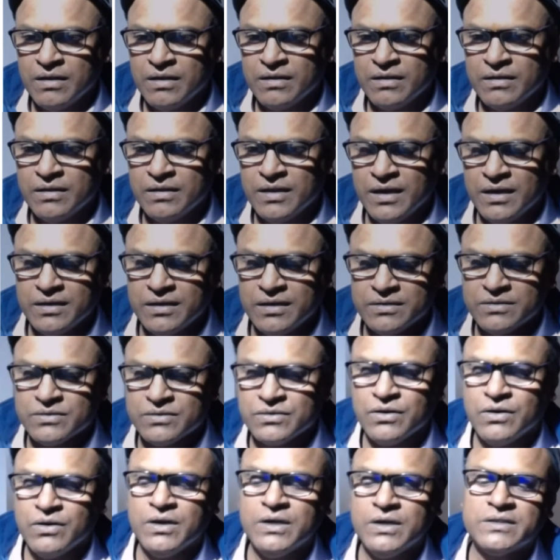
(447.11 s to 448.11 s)
That is
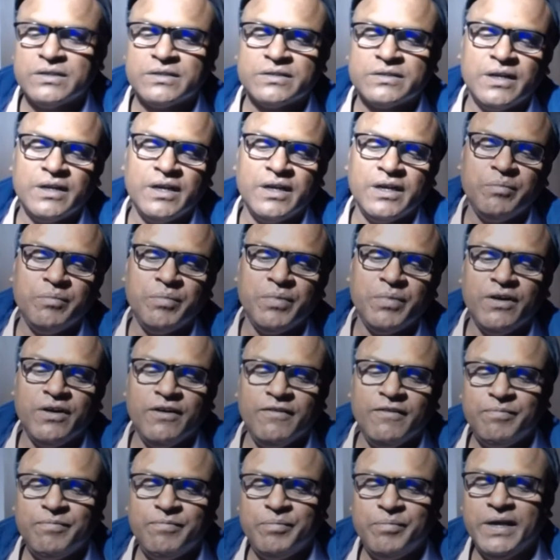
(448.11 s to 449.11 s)
called slip
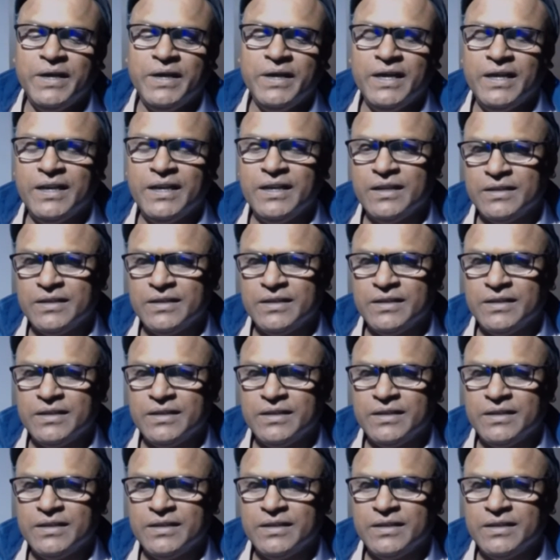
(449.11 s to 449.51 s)
of pen.